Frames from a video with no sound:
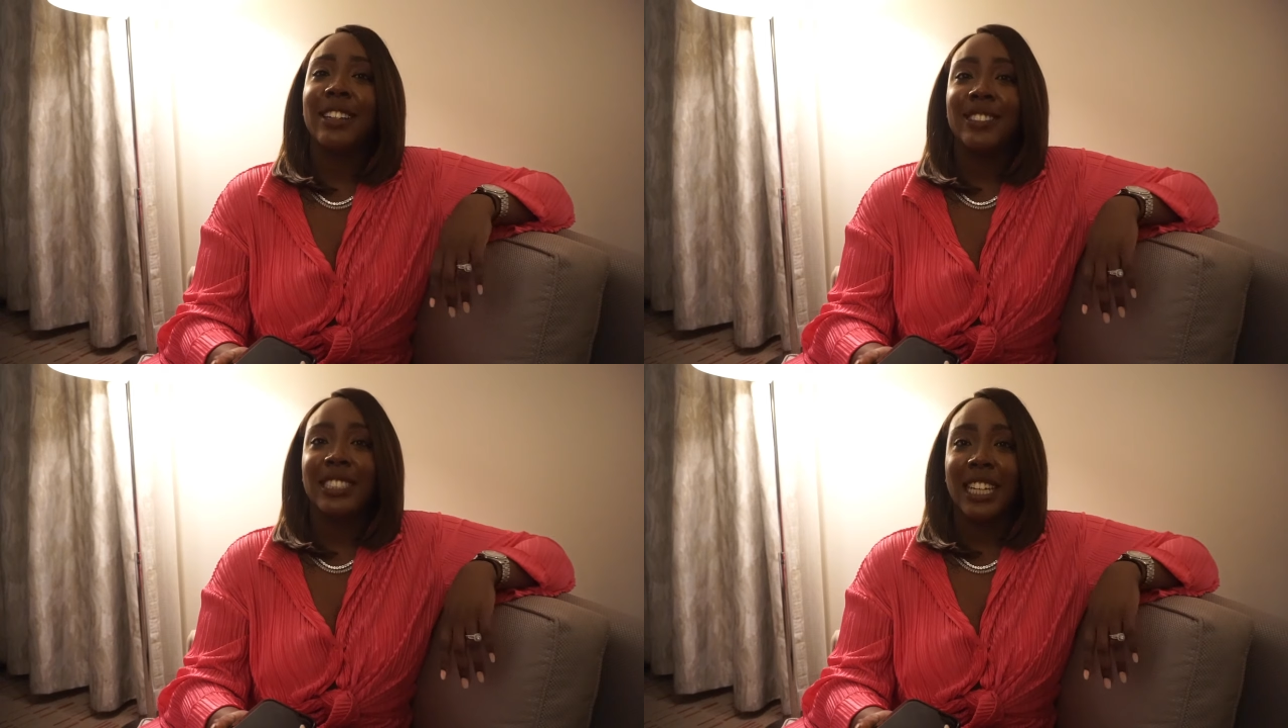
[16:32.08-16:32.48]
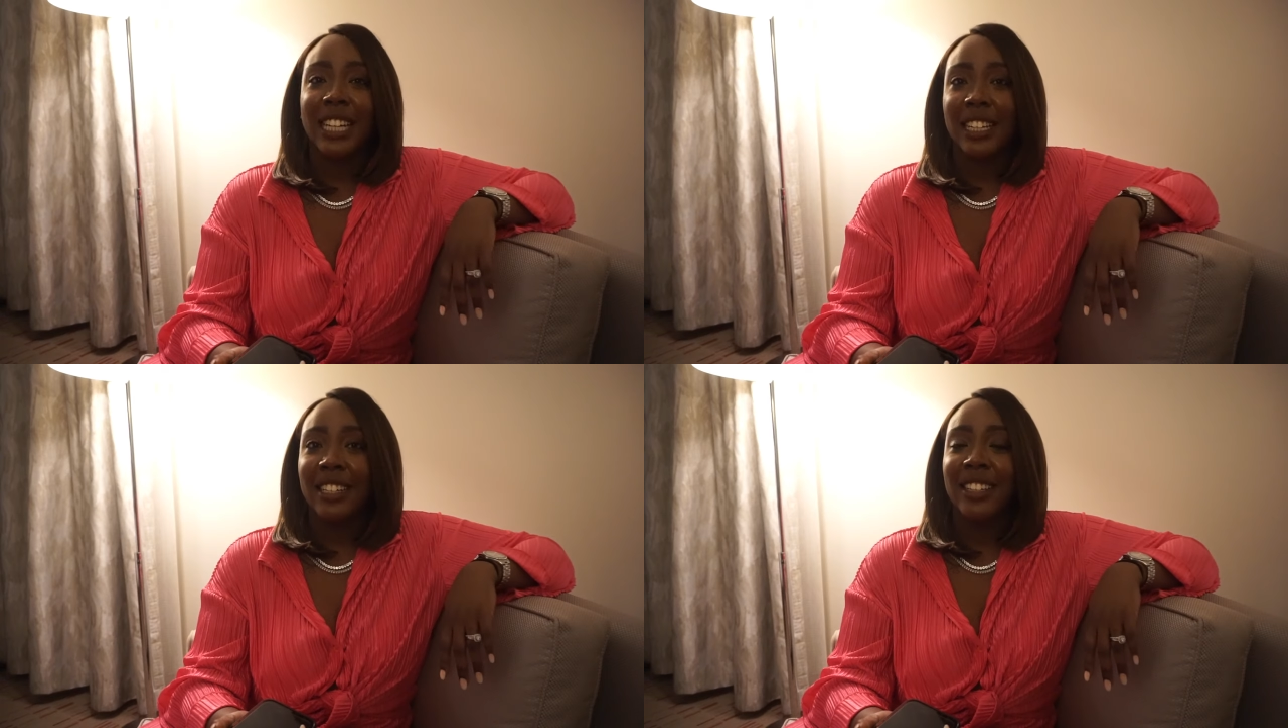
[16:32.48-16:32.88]
I was
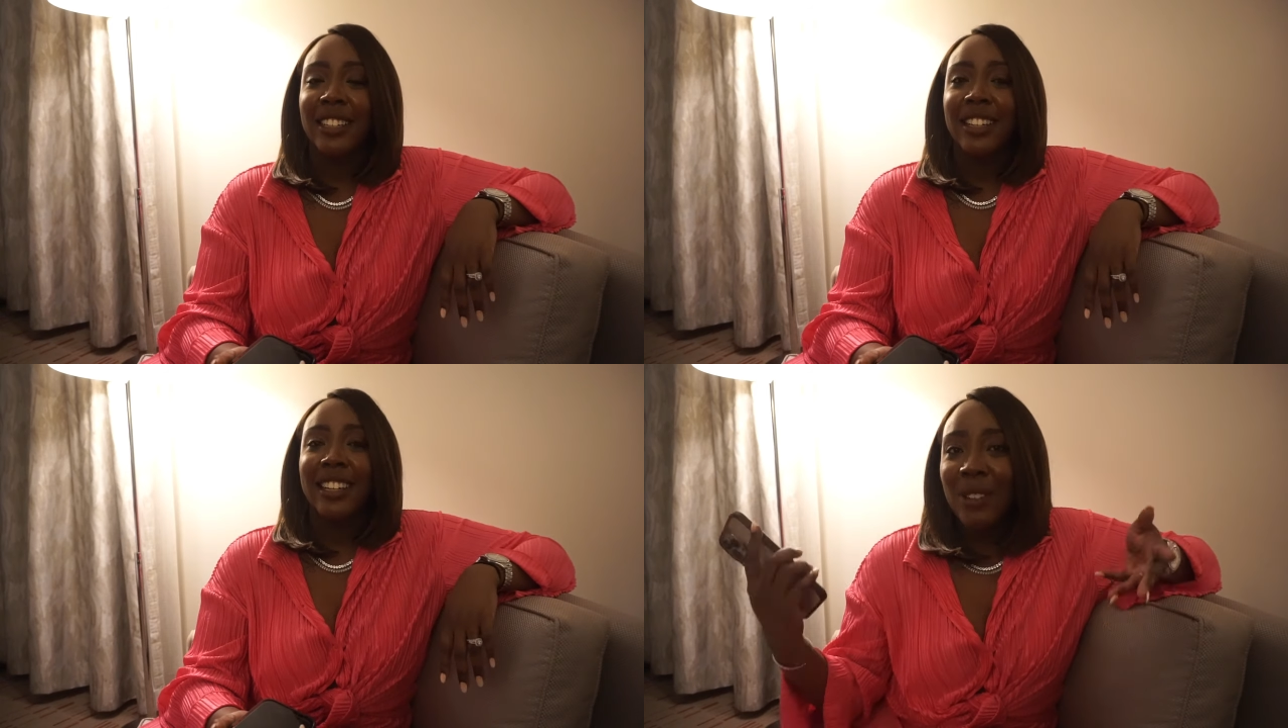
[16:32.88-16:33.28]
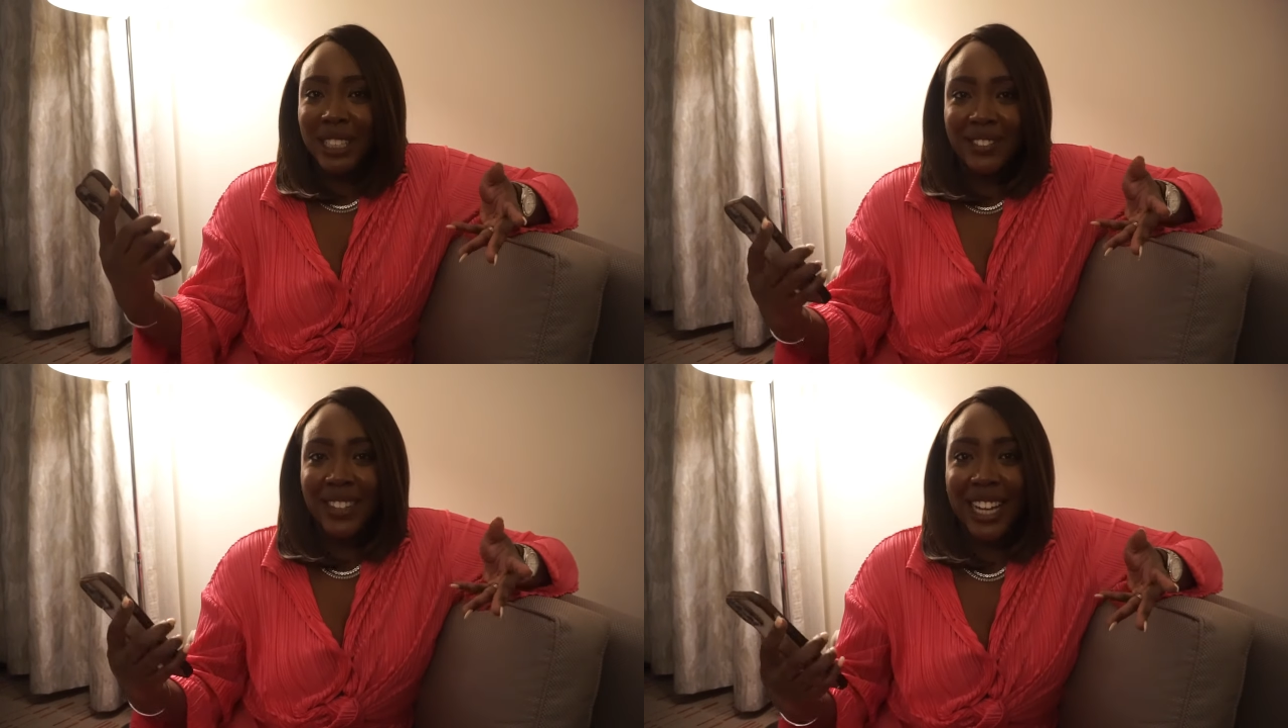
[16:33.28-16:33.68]
saying it.
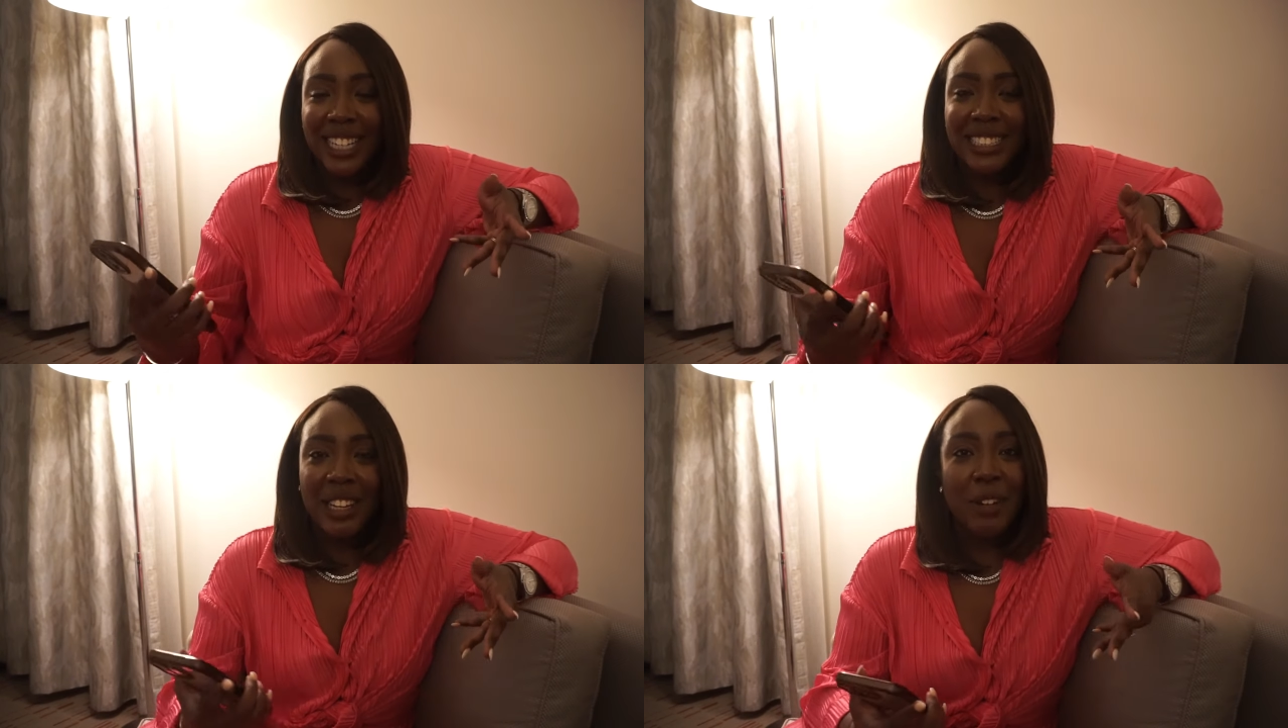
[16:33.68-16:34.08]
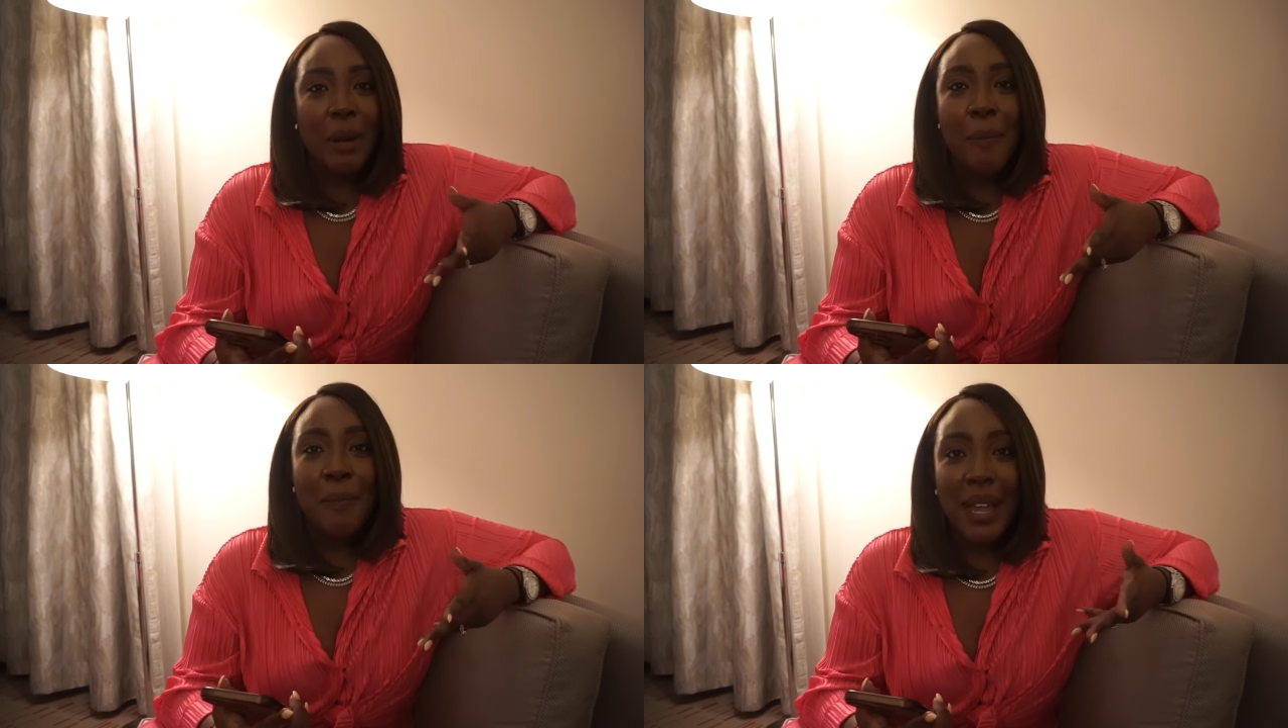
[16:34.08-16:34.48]
What's up, guys? And
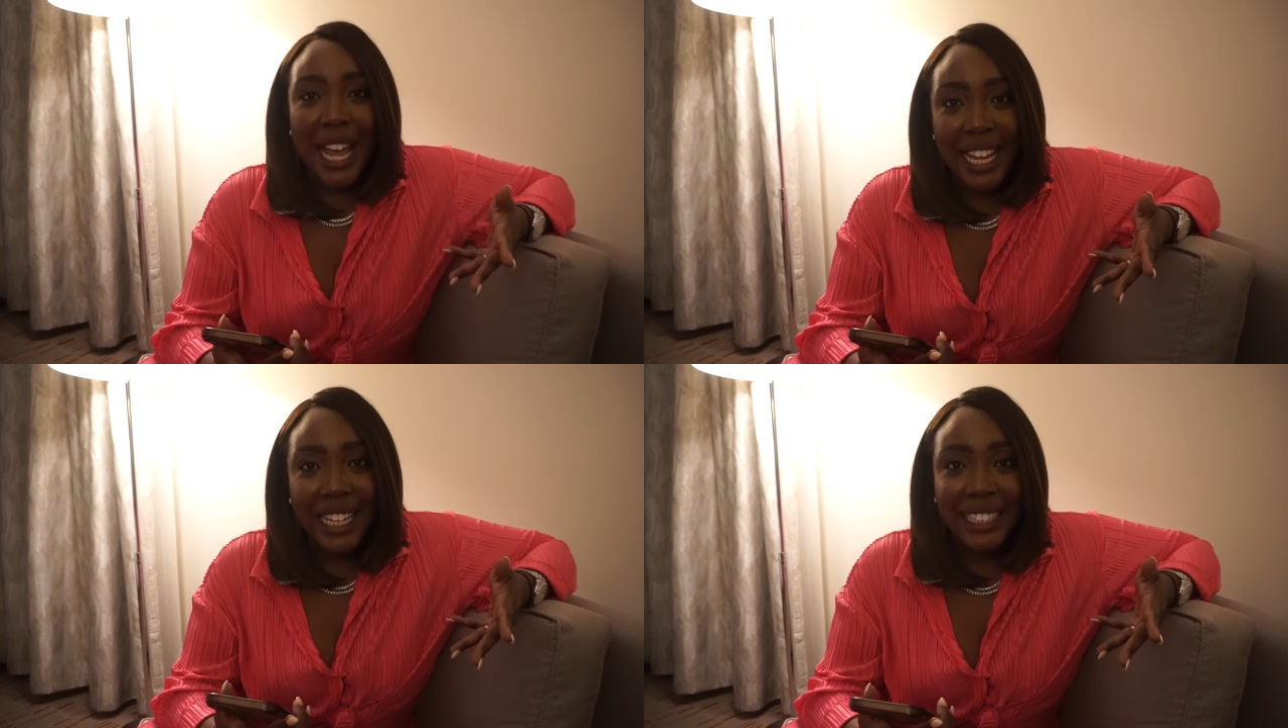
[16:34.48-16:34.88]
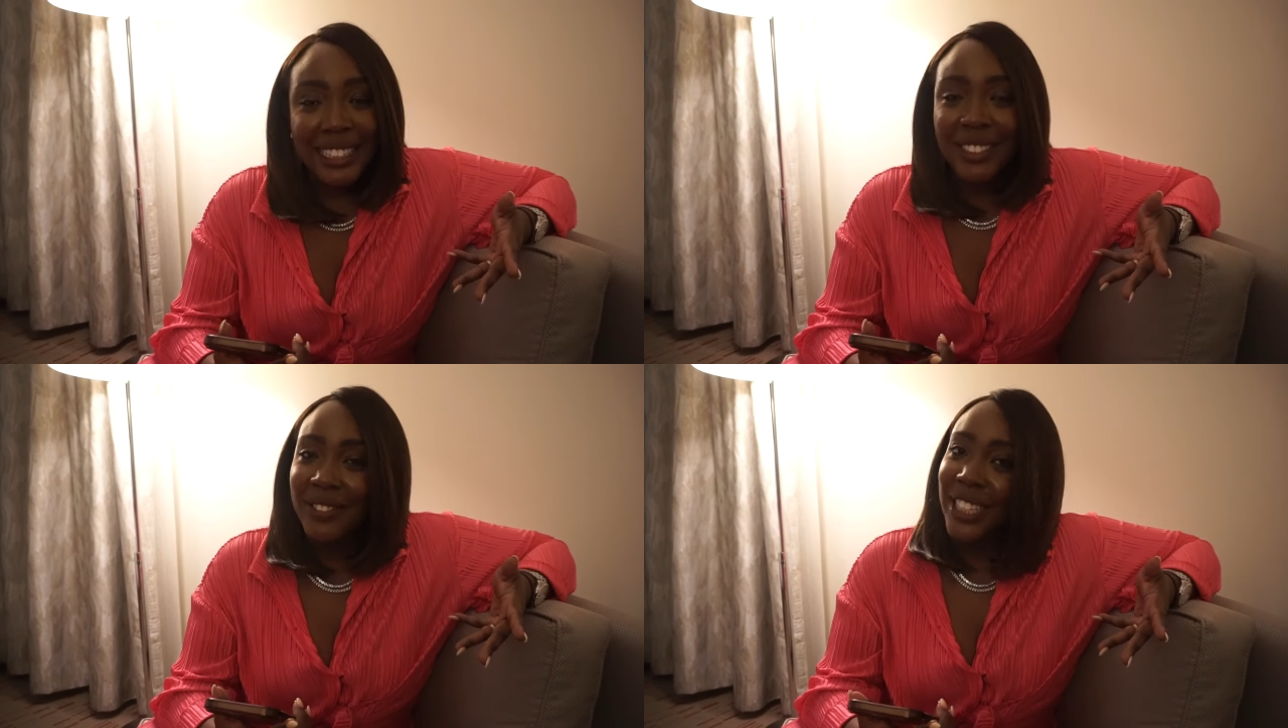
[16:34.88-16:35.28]
welcome back
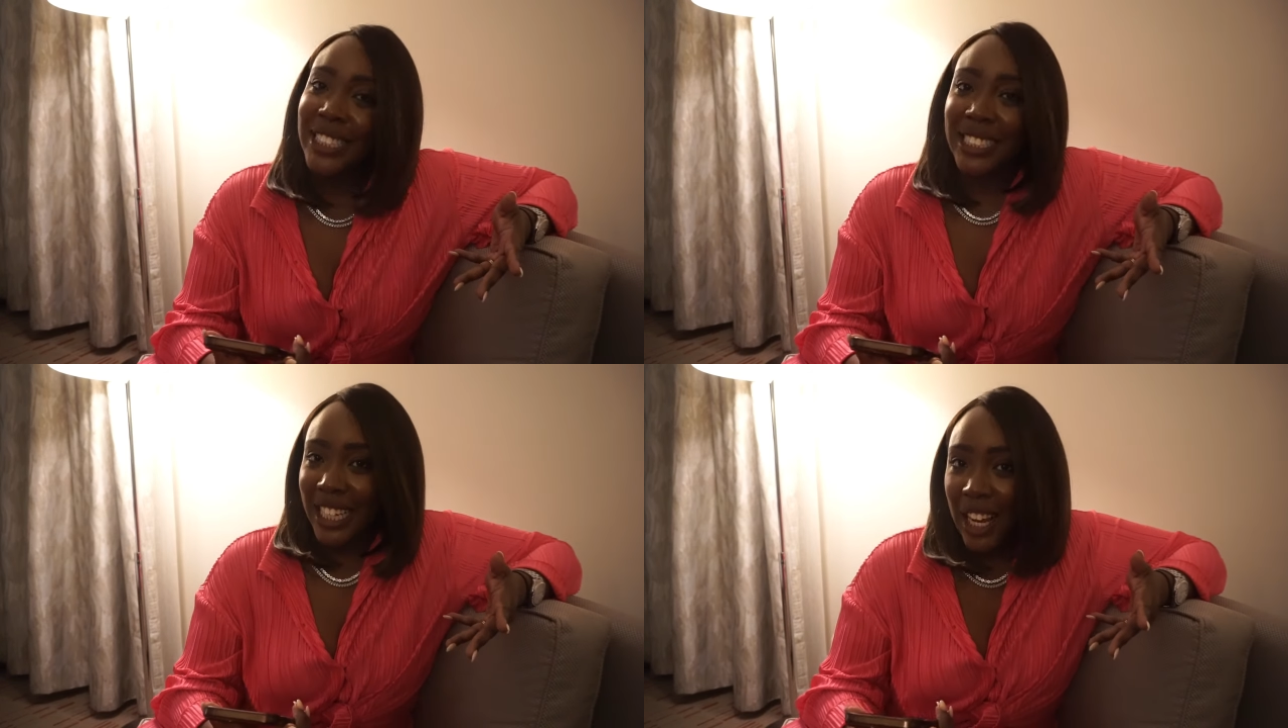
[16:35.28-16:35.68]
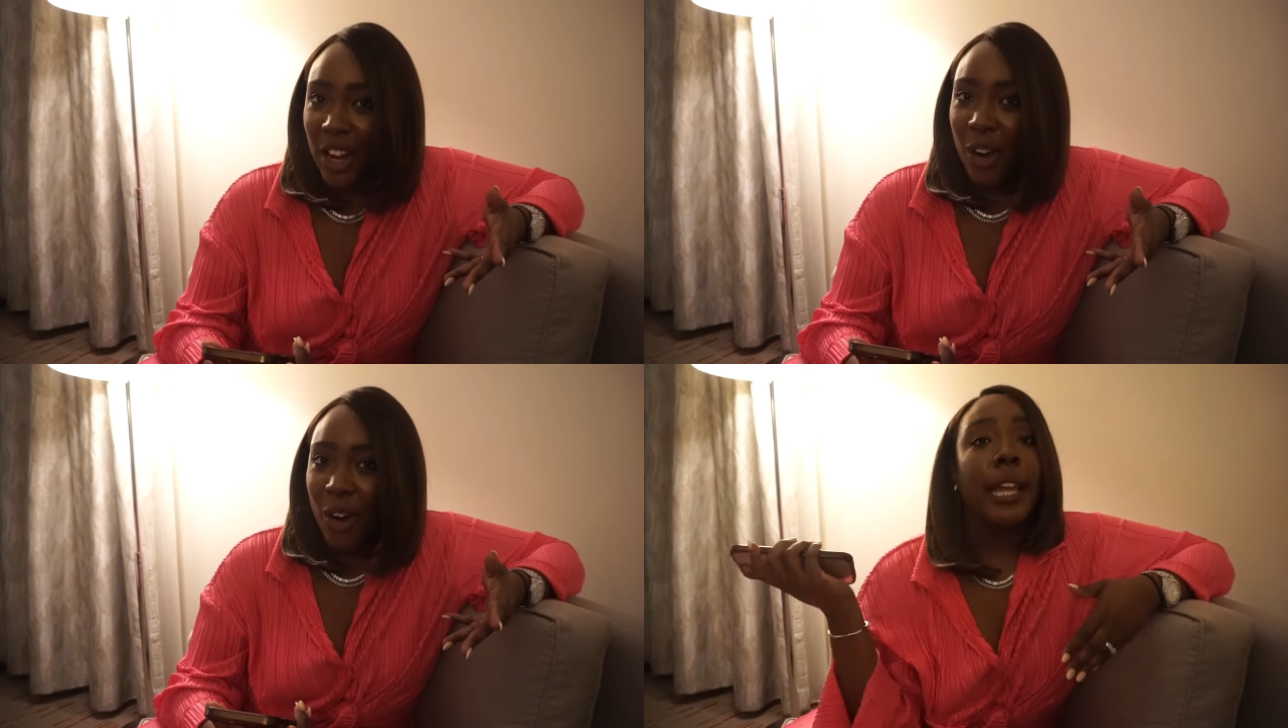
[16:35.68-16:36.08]
to my
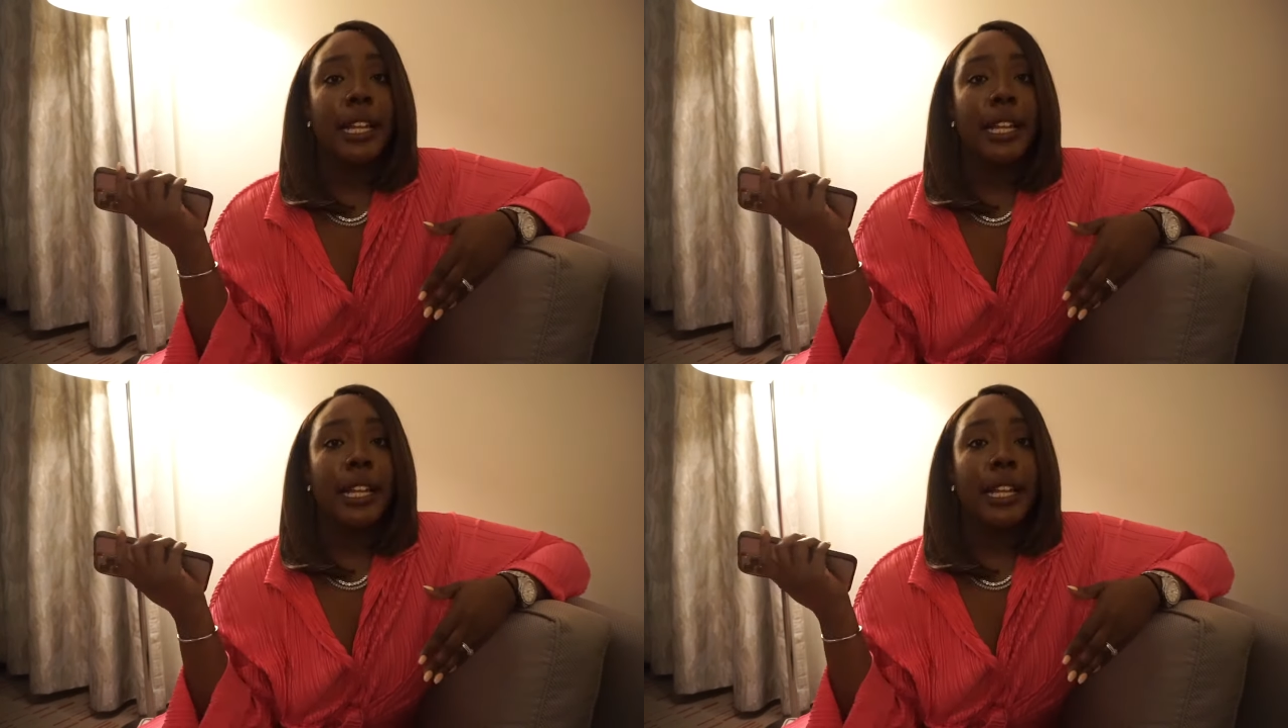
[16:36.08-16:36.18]
channel.